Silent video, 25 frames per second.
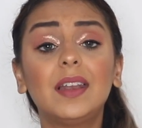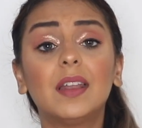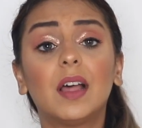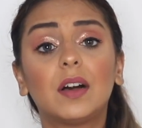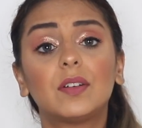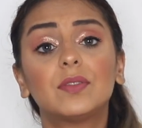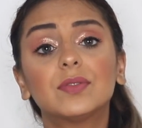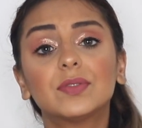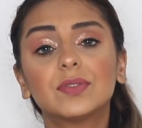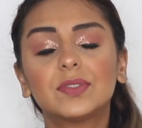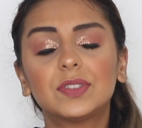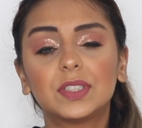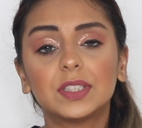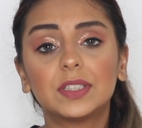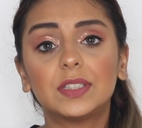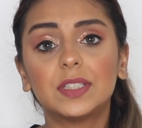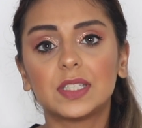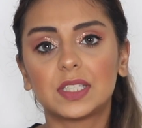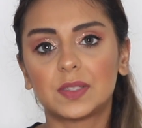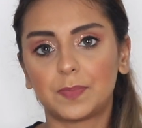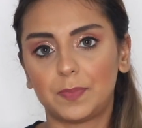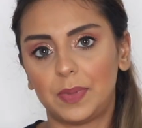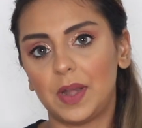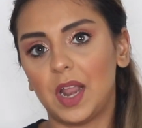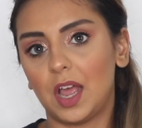loved
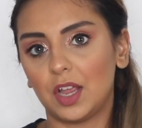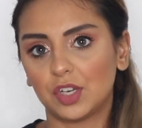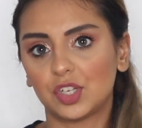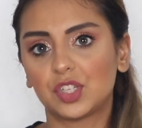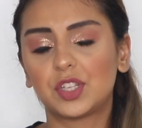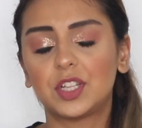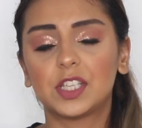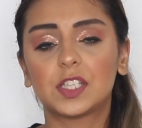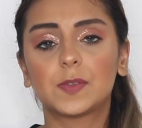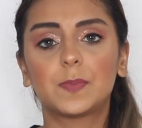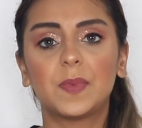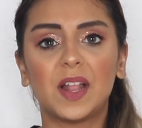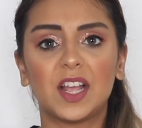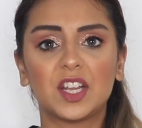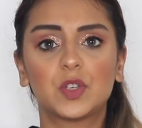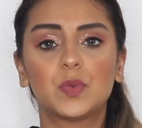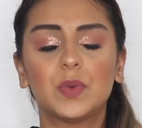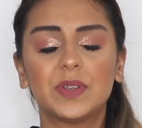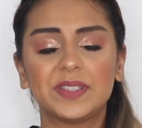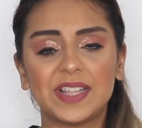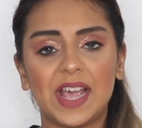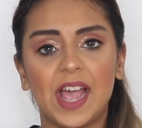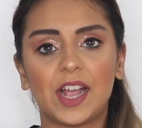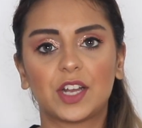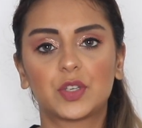this blush. This blush
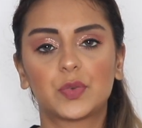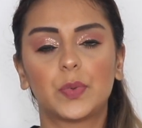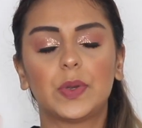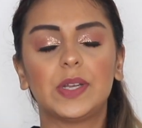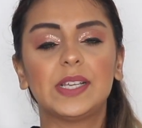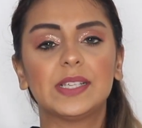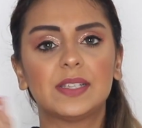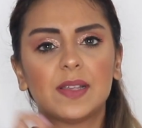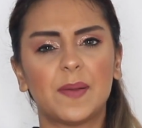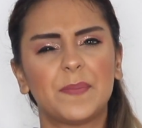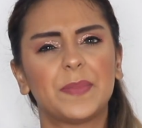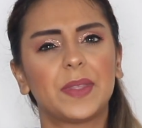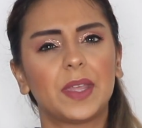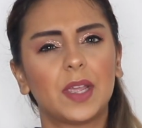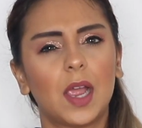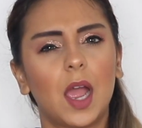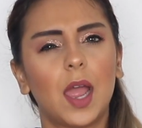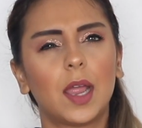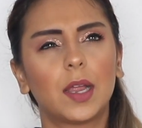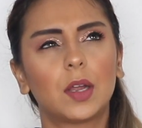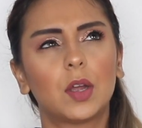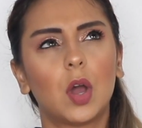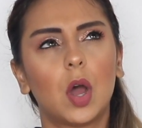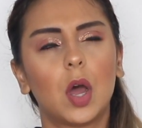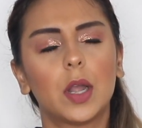was actually something
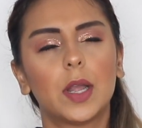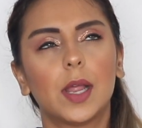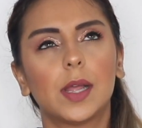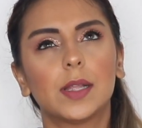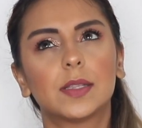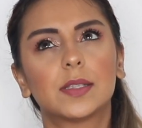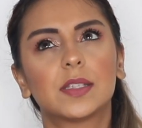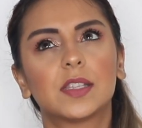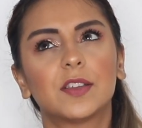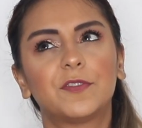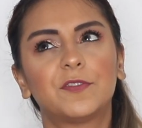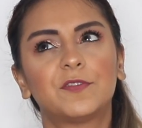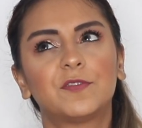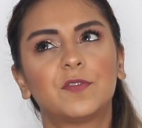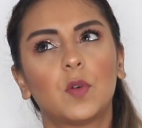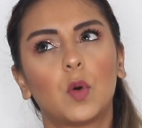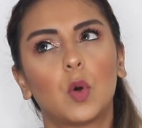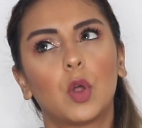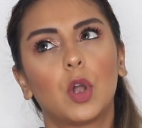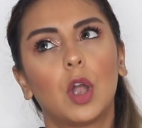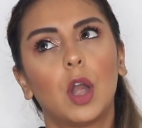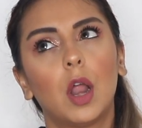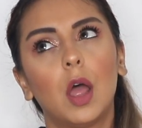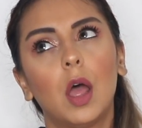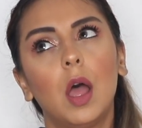I got at
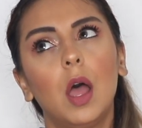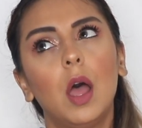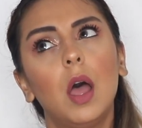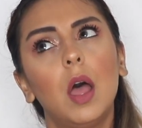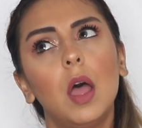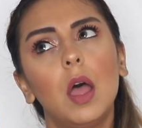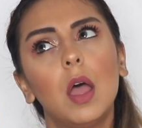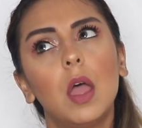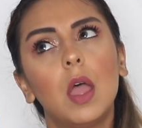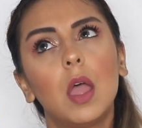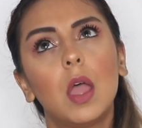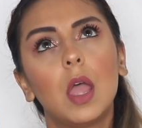Sephora